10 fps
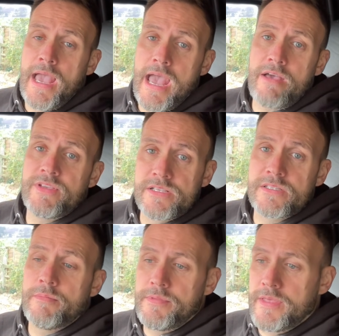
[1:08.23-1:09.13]
having
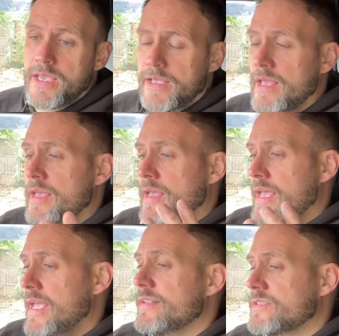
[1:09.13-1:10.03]
something
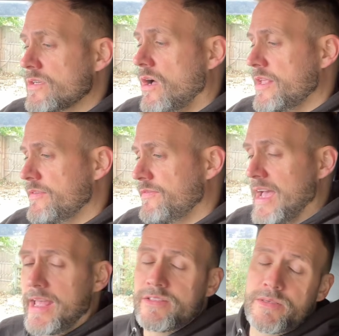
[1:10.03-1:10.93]
inside the
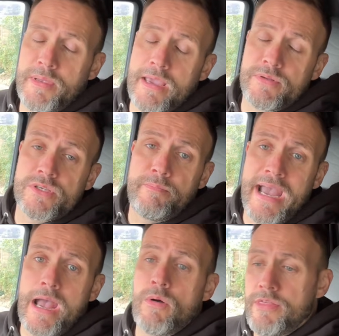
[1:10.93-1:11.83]
van to be able to
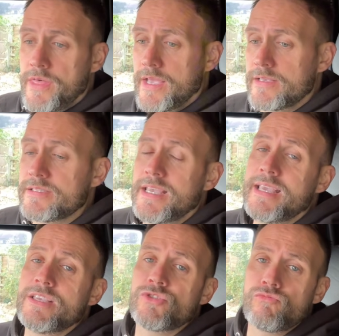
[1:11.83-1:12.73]
power things
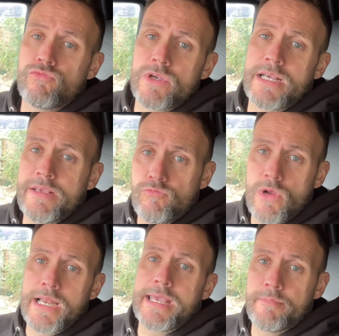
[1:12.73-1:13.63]
is
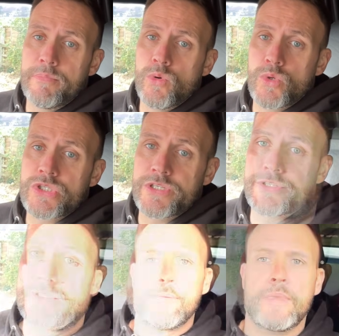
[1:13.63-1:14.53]
really important.